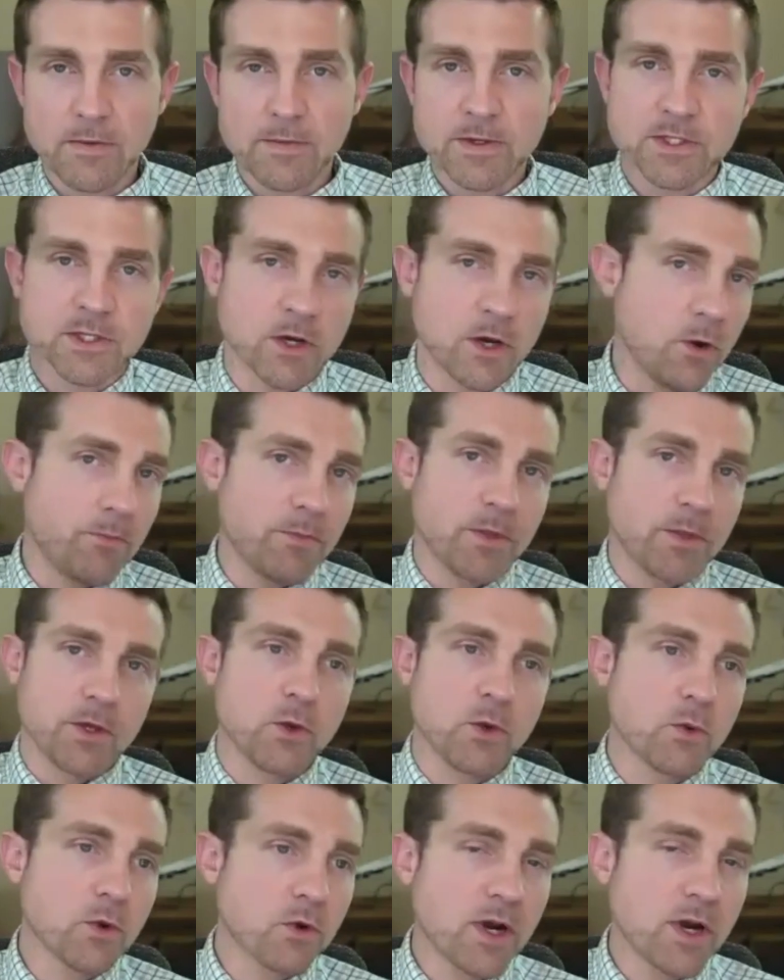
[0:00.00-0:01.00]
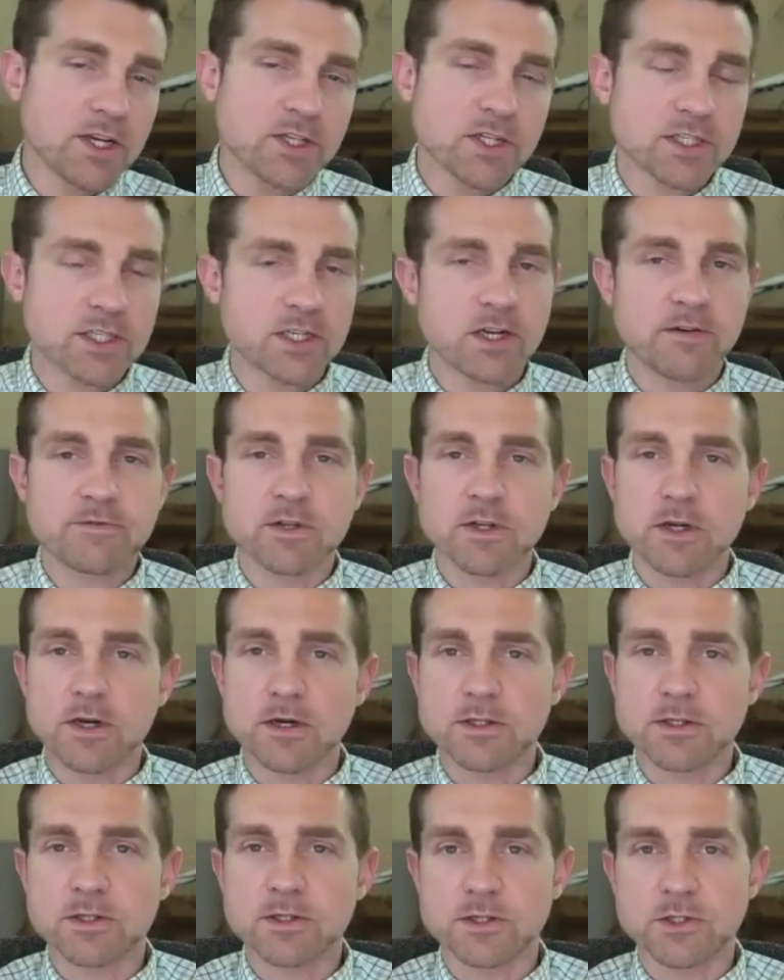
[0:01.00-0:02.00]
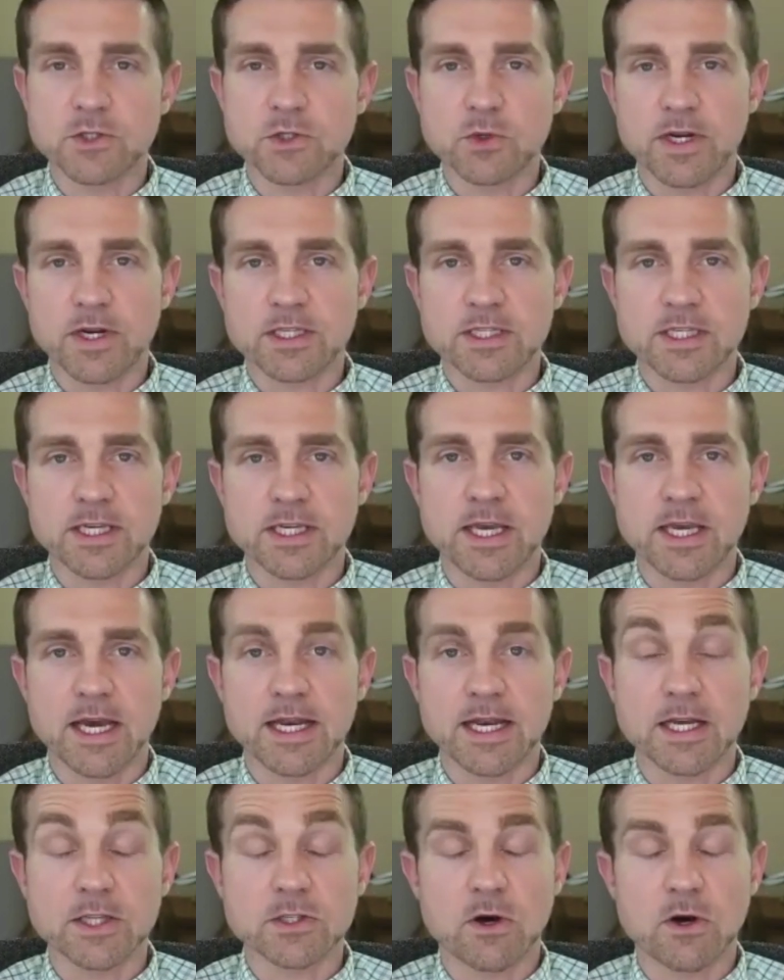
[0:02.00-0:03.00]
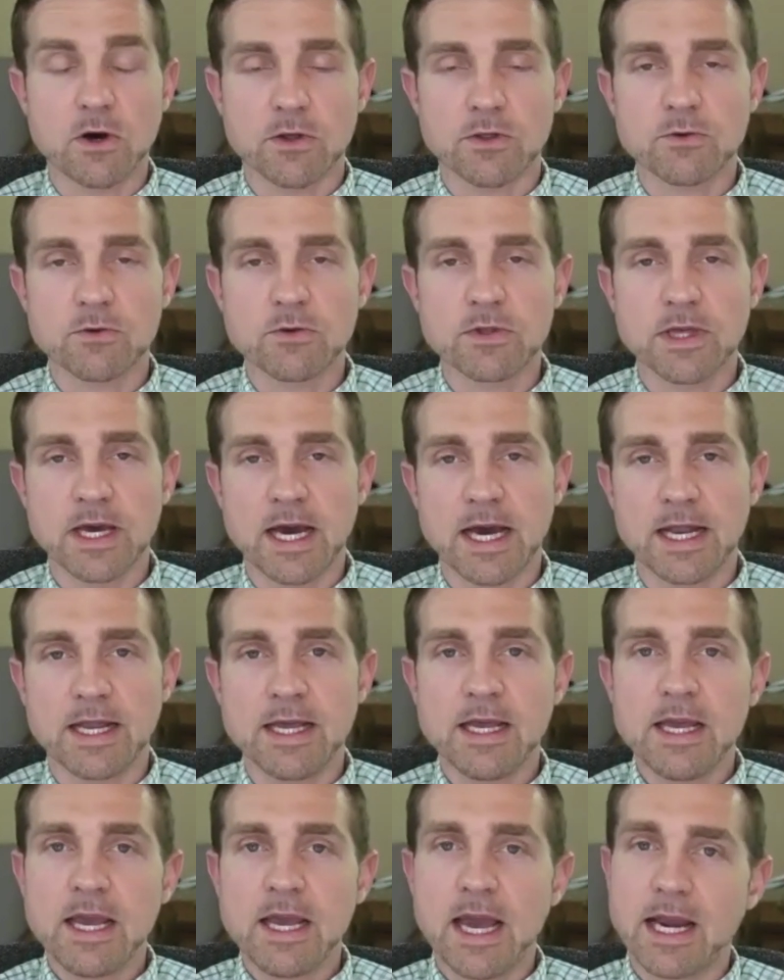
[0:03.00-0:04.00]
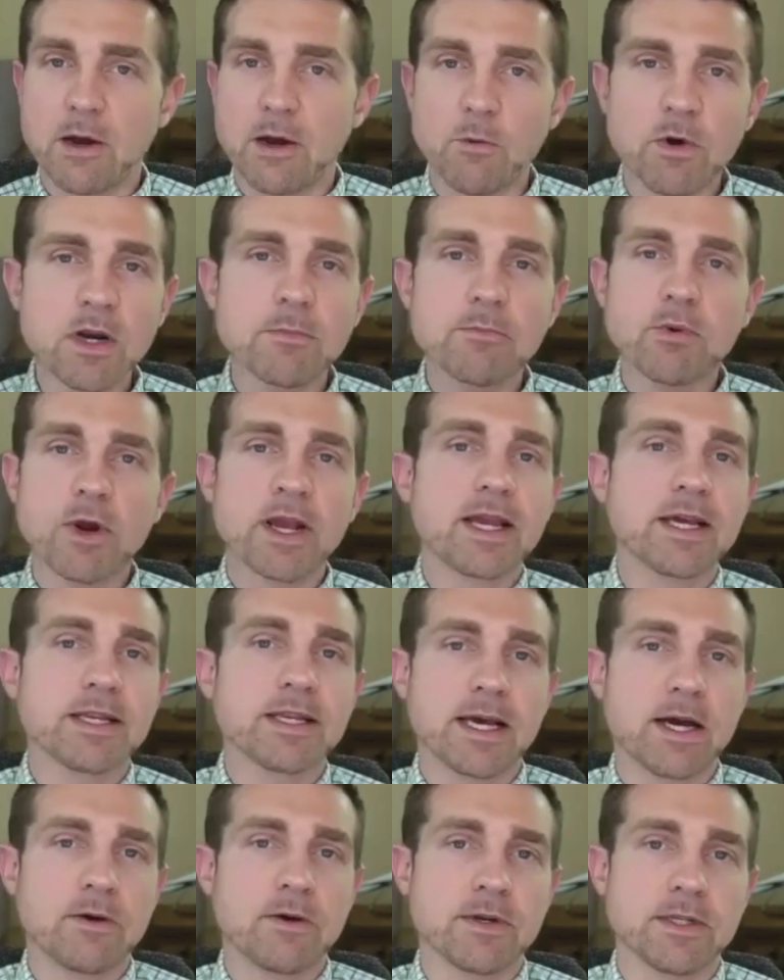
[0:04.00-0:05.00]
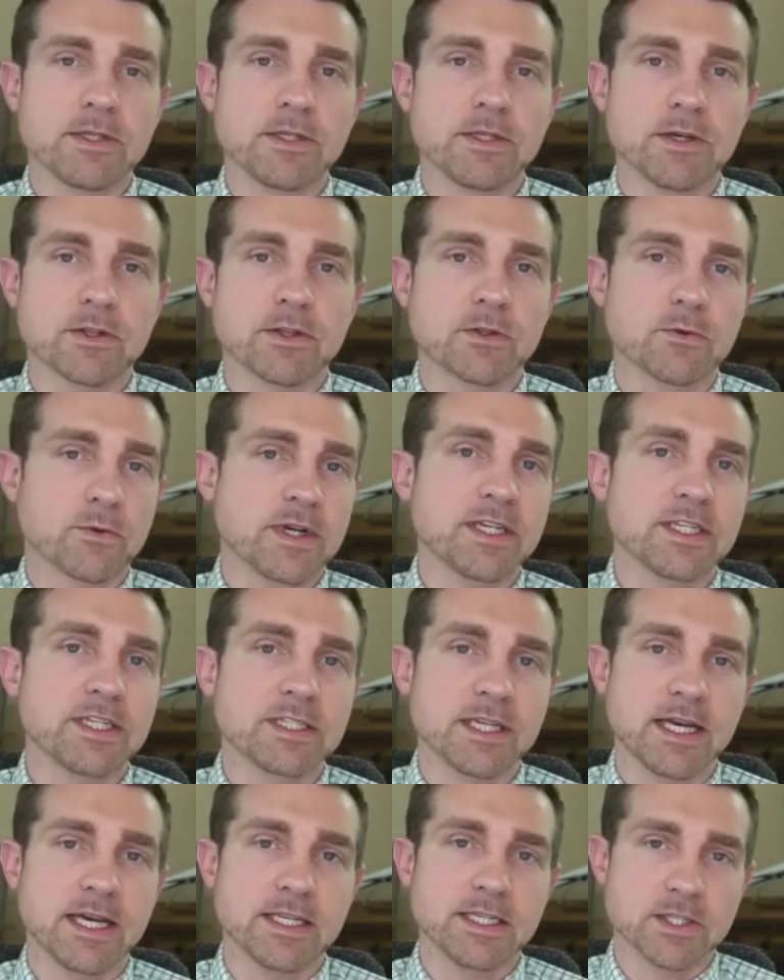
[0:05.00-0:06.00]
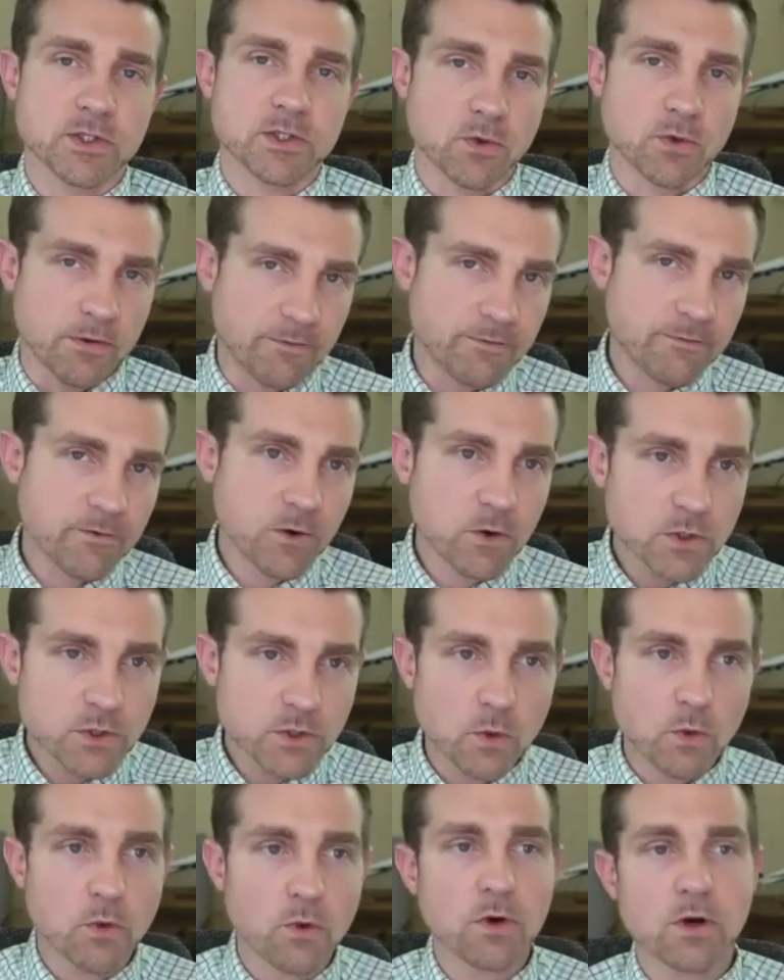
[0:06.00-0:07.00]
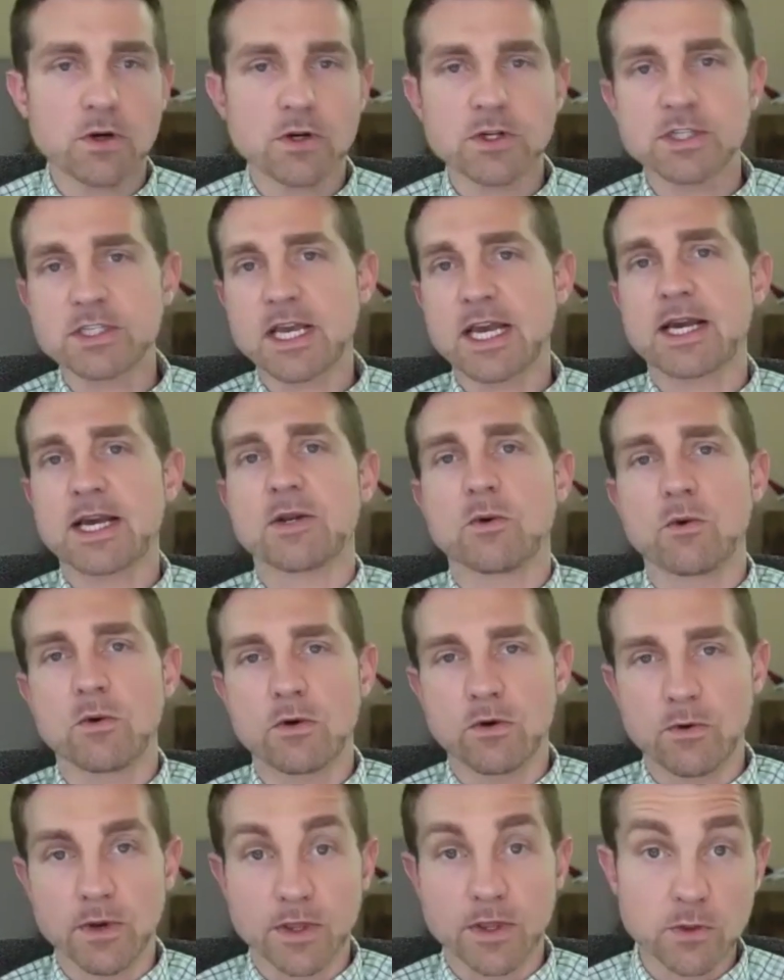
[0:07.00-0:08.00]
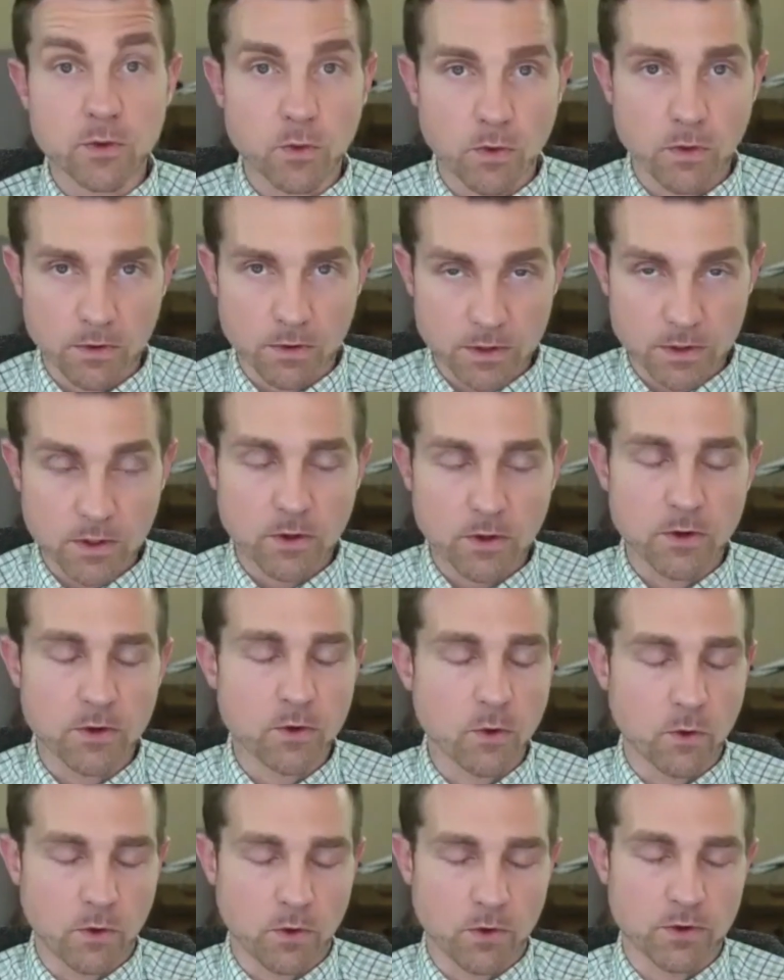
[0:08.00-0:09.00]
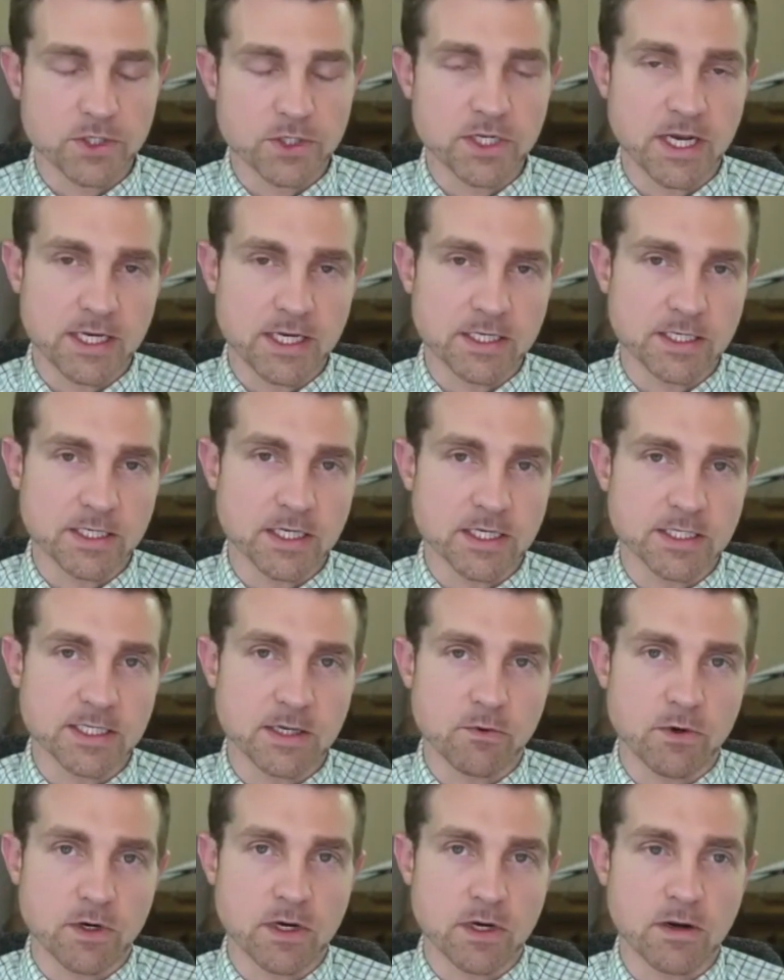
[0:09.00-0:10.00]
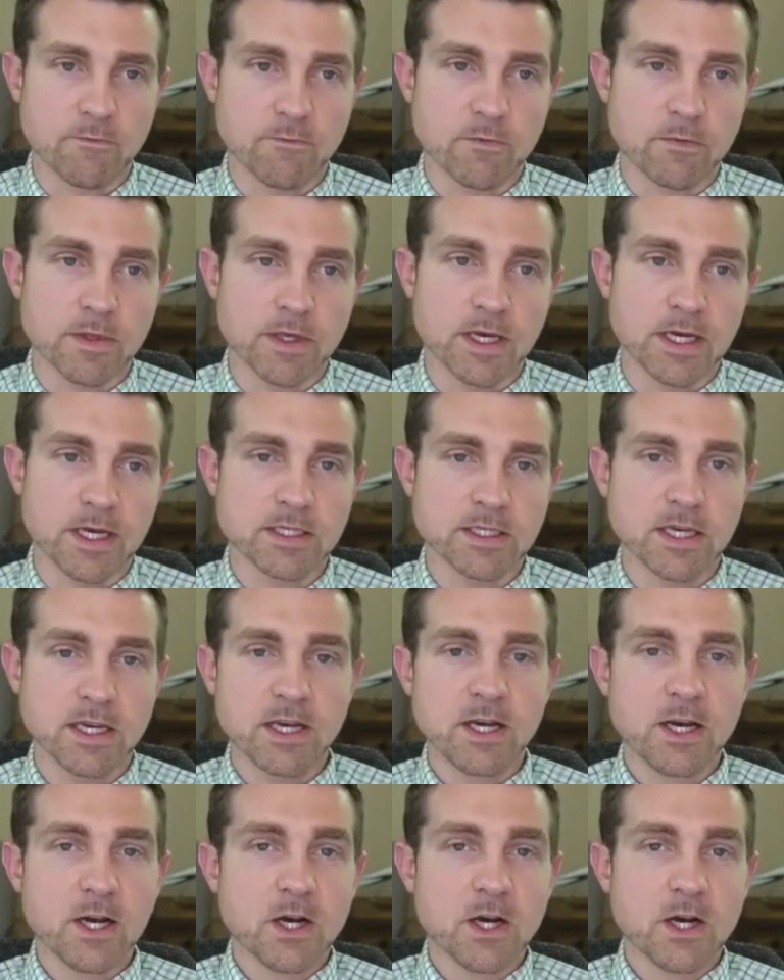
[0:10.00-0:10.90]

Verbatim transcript: So you were gracious enough to, to join us again and talk through that. And I want to break it down into three stages sort of first order, second order, and th- third order changes that will come from this.